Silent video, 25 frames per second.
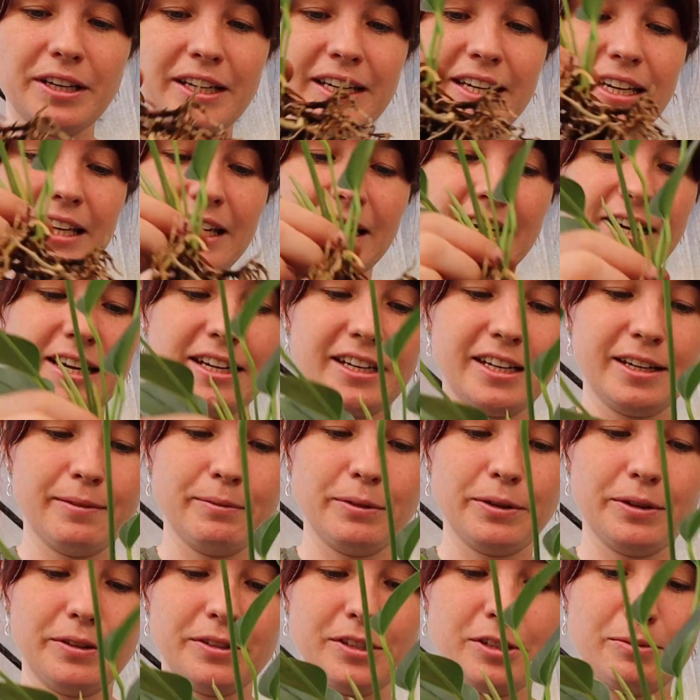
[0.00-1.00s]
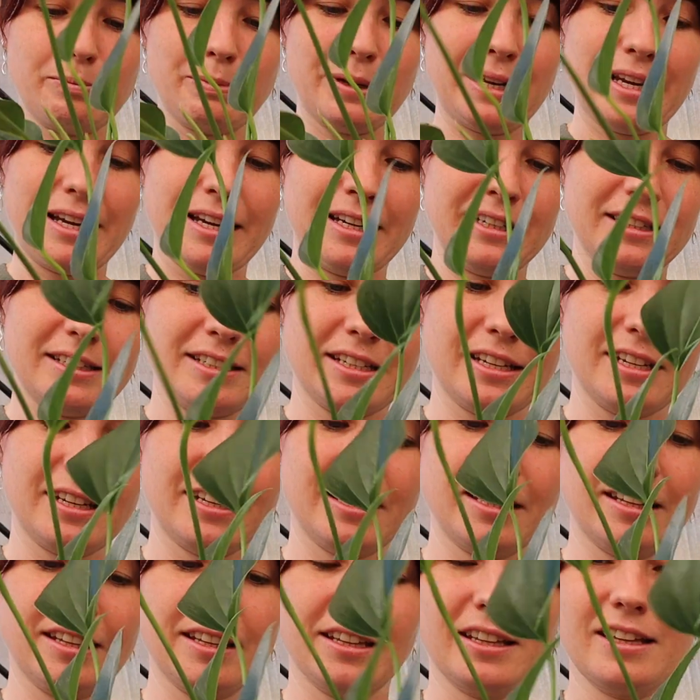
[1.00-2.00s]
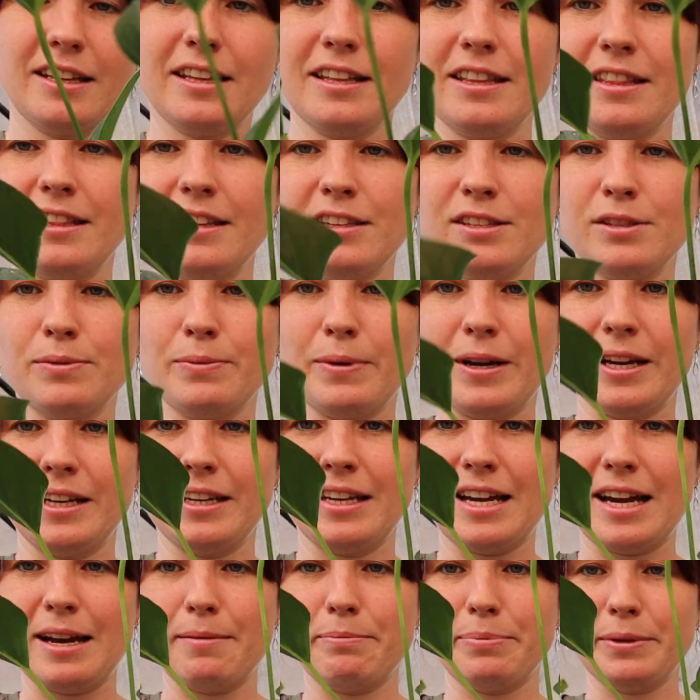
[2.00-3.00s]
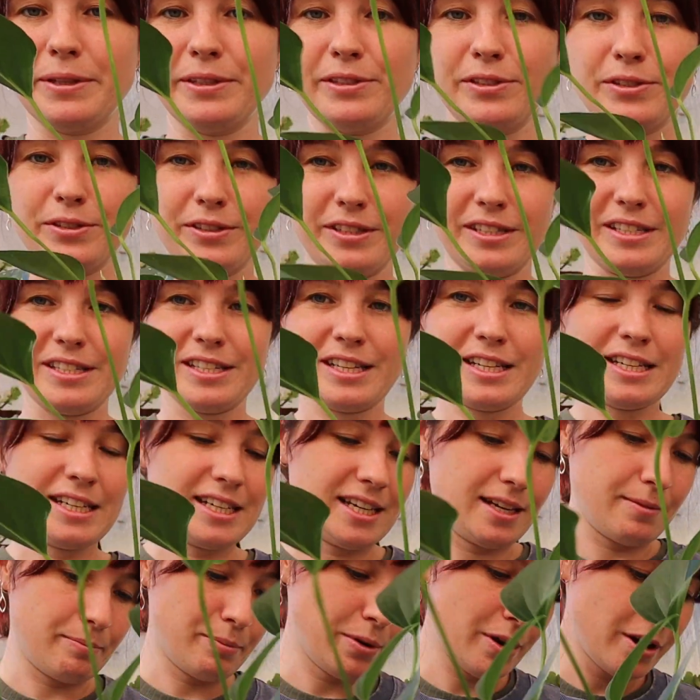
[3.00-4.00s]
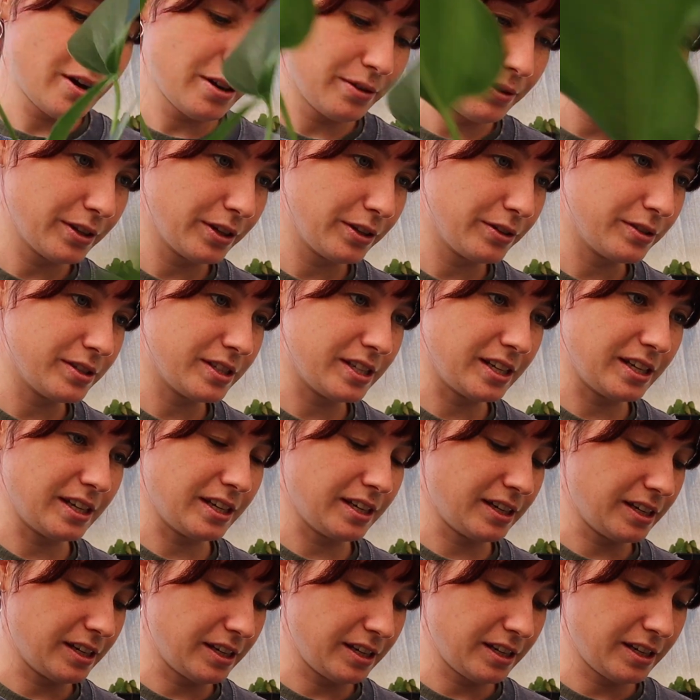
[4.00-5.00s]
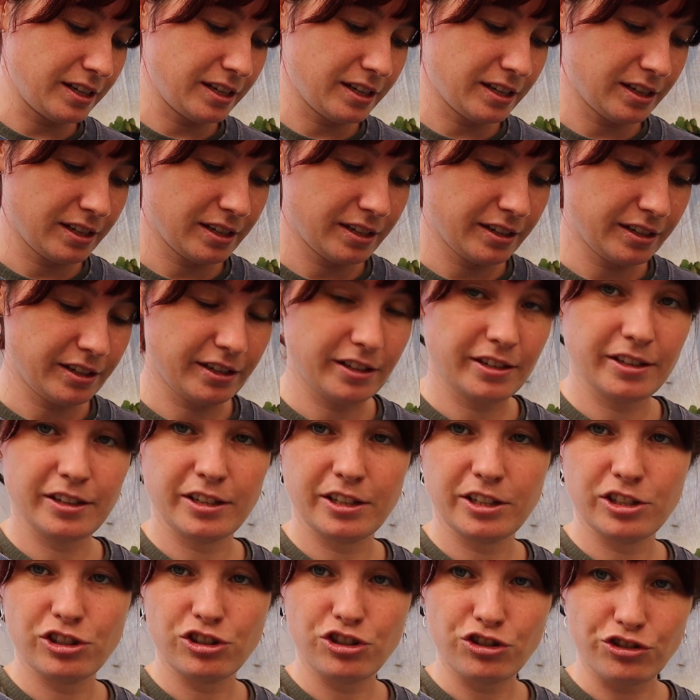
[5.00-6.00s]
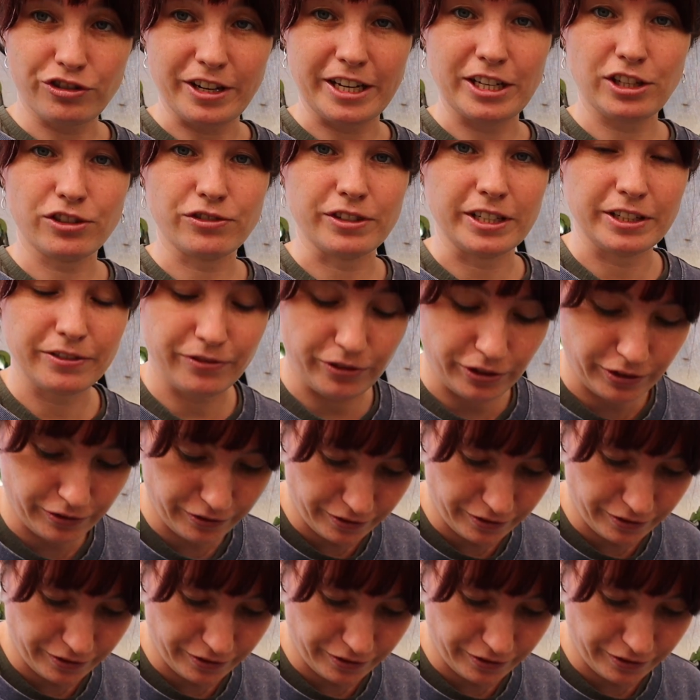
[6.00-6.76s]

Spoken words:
here and I'm going to plant this one up into this clear pot using straight tree fern